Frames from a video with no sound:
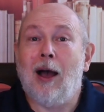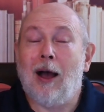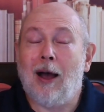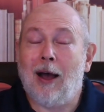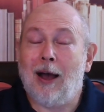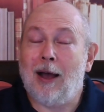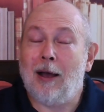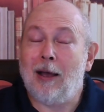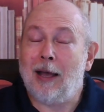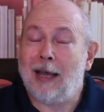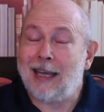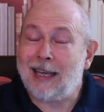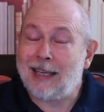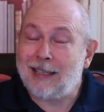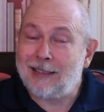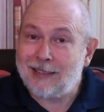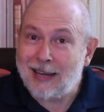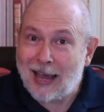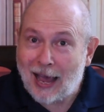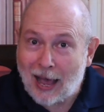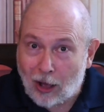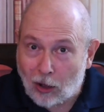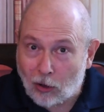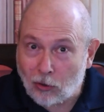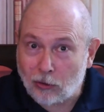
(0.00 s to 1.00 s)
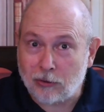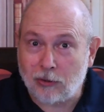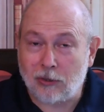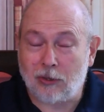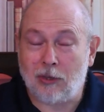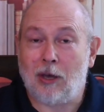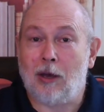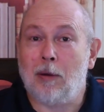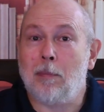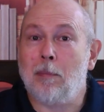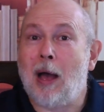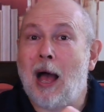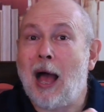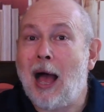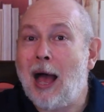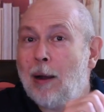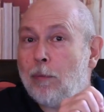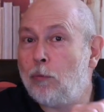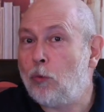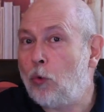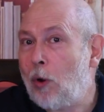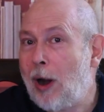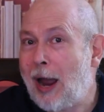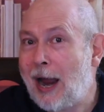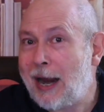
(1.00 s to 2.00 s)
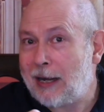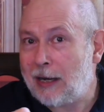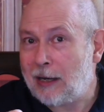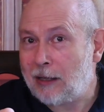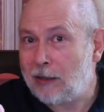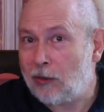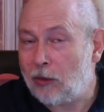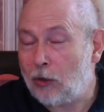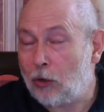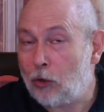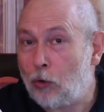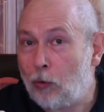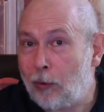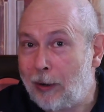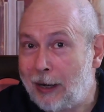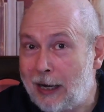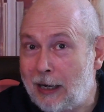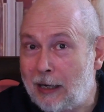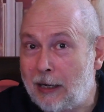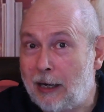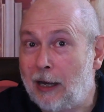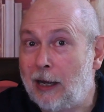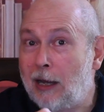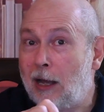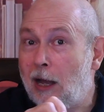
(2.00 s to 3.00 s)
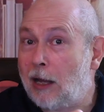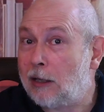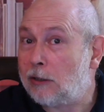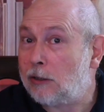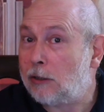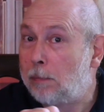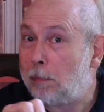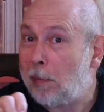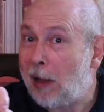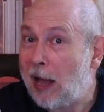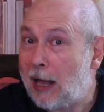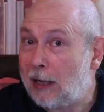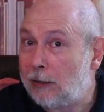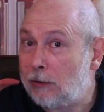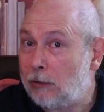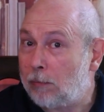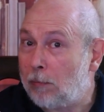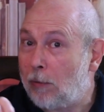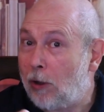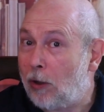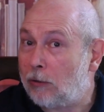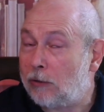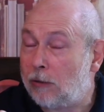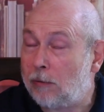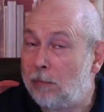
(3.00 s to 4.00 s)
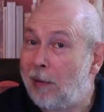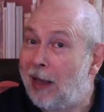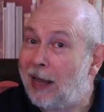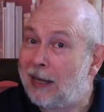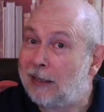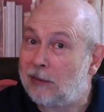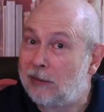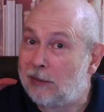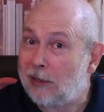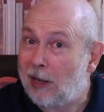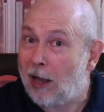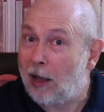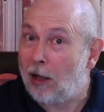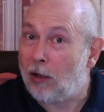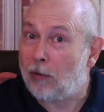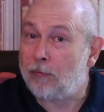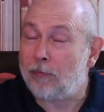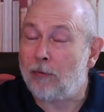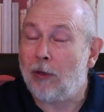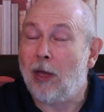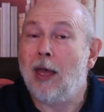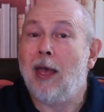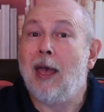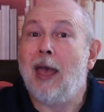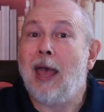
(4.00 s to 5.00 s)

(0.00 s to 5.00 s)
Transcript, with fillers: Uh, he tells them, I'm writing the greeting, aspasmos myself.